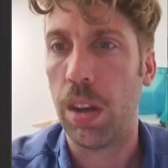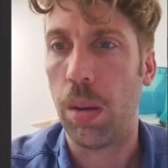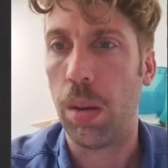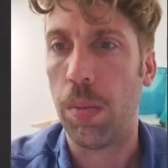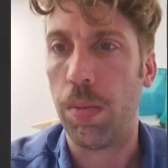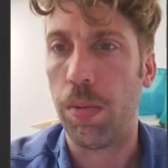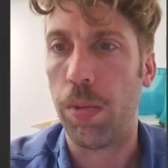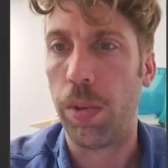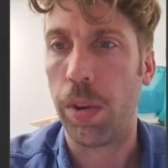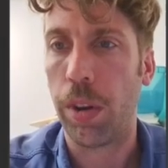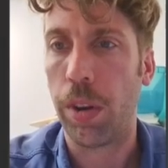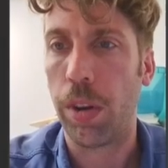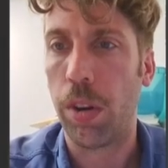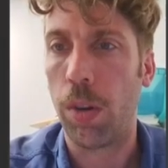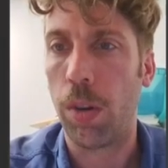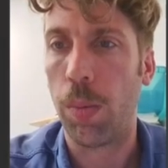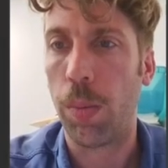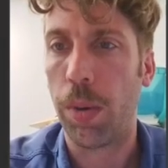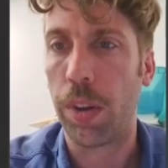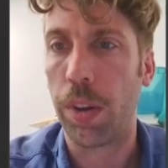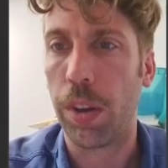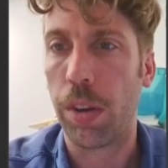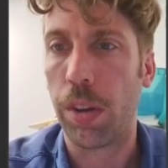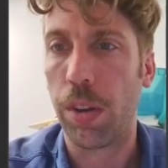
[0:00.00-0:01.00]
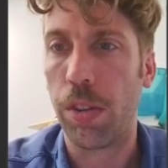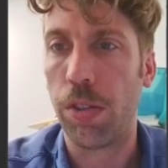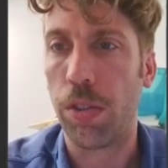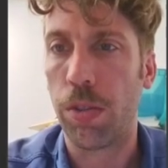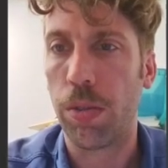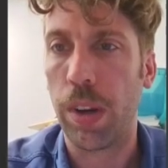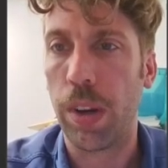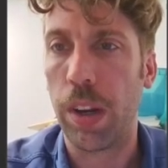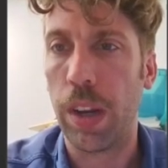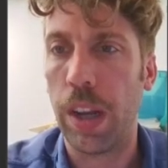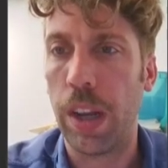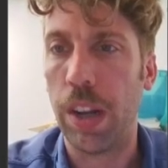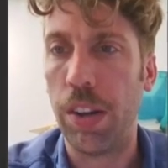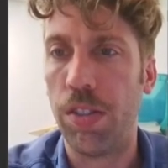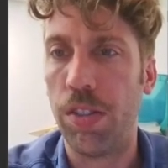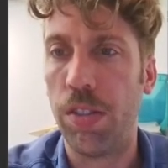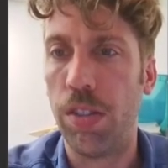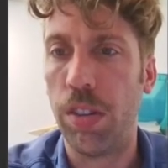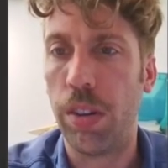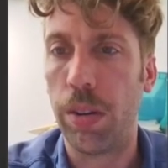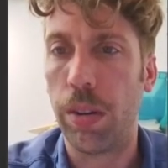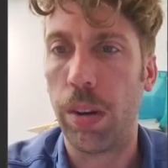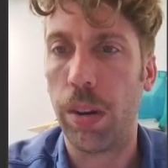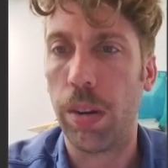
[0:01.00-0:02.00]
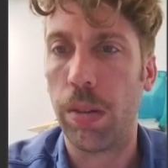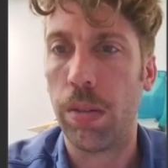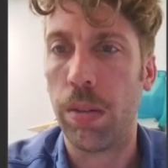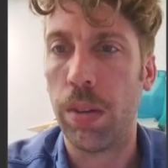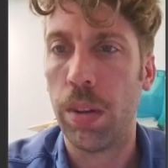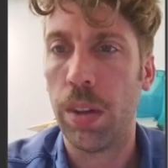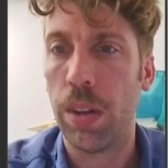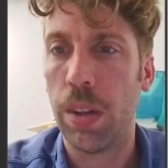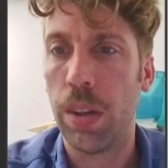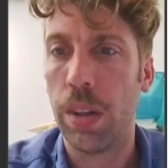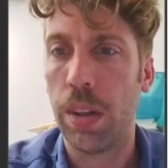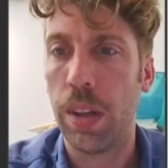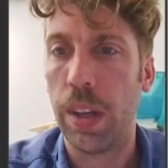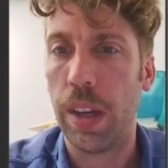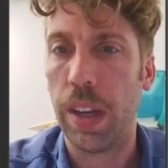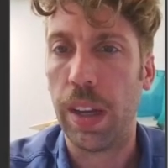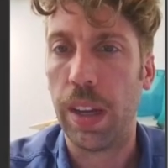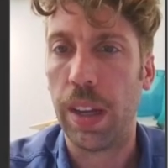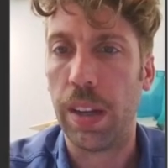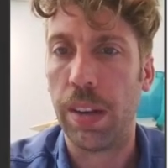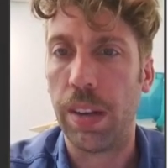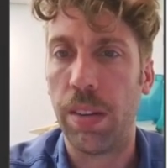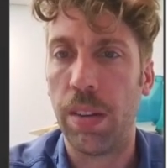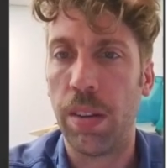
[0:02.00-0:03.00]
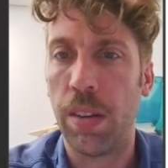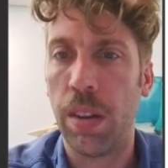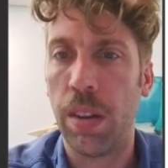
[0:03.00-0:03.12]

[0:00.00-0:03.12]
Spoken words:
for your homework. You can just write H0 and